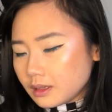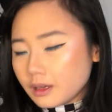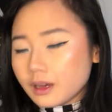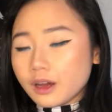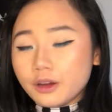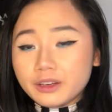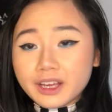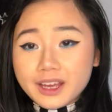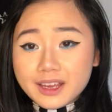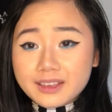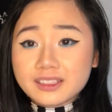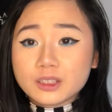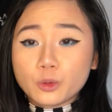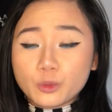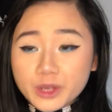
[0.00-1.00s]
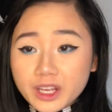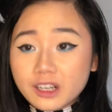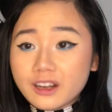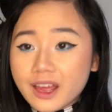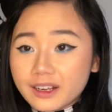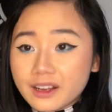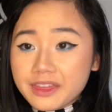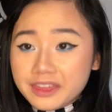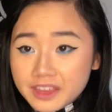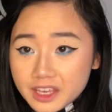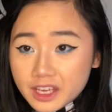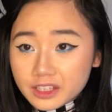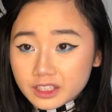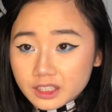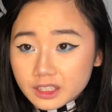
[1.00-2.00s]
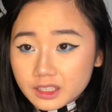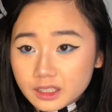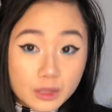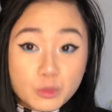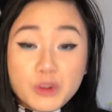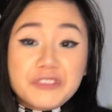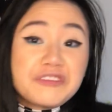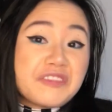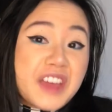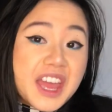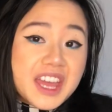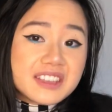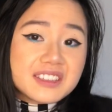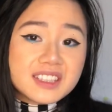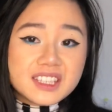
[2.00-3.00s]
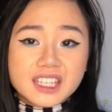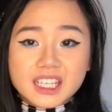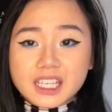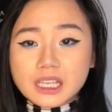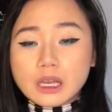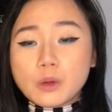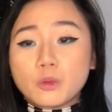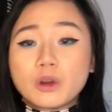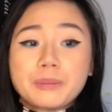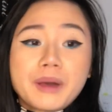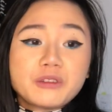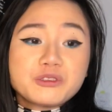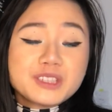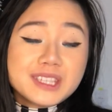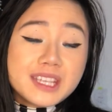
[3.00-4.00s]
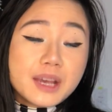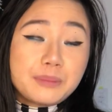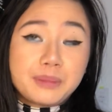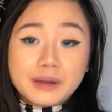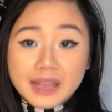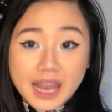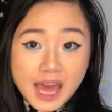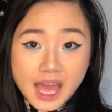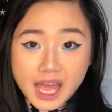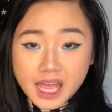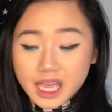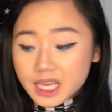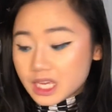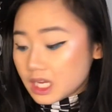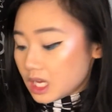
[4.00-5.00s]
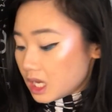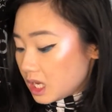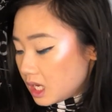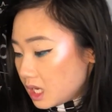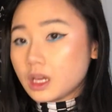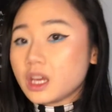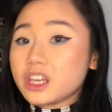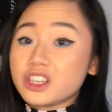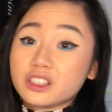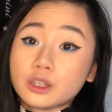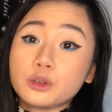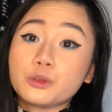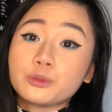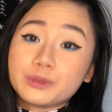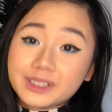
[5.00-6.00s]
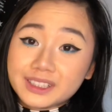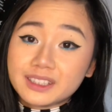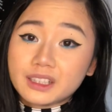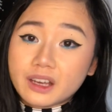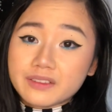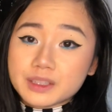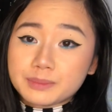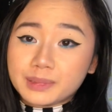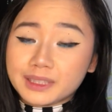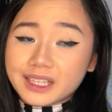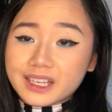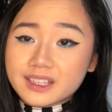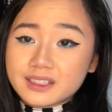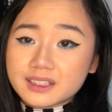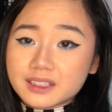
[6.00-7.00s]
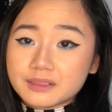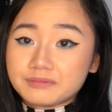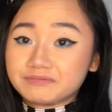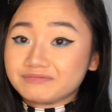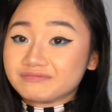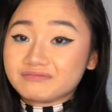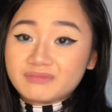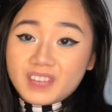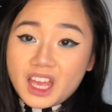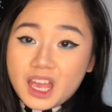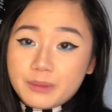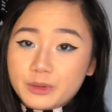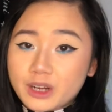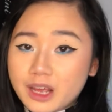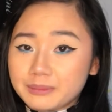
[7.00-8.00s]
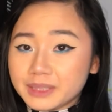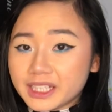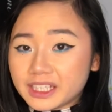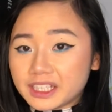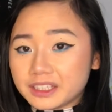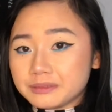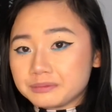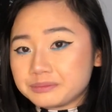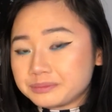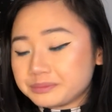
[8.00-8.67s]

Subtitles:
Okay, so we are at a theater. We're fancy. We're about to see a play. You know who really loves plays? Abraham Lincoln.